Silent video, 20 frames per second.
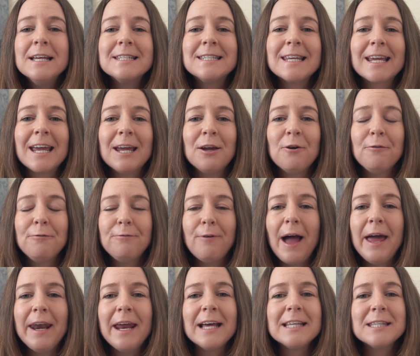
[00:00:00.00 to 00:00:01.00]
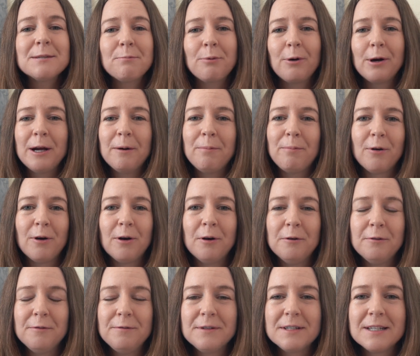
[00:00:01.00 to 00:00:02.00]
to get your finance
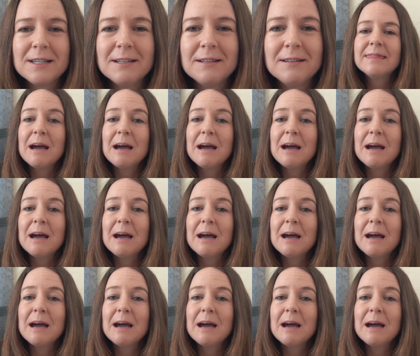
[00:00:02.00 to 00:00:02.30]
pre-approved.